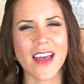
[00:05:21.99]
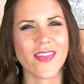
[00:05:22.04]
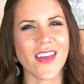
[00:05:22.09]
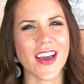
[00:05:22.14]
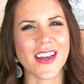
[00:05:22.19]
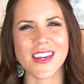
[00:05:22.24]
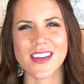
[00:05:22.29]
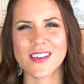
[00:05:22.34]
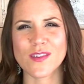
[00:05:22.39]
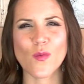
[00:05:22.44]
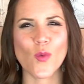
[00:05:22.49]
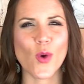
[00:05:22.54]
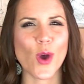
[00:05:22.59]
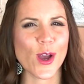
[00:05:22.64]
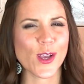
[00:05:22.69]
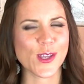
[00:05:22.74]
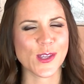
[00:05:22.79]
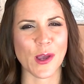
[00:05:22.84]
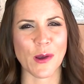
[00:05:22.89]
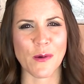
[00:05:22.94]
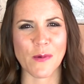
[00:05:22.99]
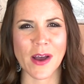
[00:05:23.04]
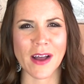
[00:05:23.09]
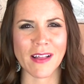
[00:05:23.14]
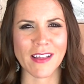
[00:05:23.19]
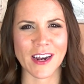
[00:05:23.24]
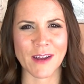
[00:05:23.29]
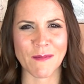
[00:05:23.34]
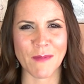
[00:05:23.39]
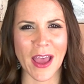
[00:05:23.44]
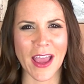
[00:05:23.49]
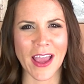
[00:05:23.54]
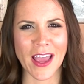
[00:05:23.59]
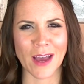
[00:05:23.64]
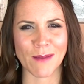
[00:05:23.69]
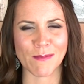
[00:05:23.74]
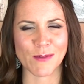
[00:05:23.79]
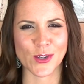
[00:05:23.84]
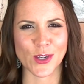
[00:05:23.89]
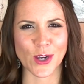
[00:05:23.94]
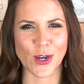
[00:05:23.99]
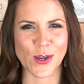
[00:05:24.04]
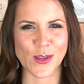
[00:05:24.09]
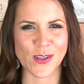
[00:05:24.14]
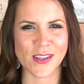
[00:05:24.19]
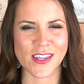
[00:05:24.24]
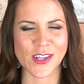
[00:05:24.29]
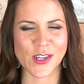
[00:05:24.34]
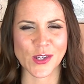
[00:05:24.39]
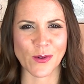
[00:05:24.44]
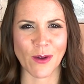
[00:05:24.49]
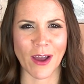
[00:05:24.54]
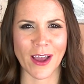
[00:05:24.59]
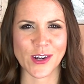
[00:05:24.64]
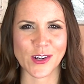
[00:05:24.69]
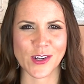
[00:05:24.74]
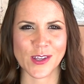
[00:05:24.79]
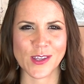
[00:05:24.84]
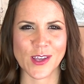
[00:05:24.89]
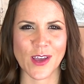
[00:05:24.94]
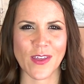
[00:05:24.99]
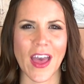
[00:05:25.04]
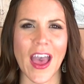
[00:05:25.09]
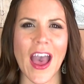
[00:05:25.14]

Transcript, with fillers: That doesn't work so well in a makeup show situation so they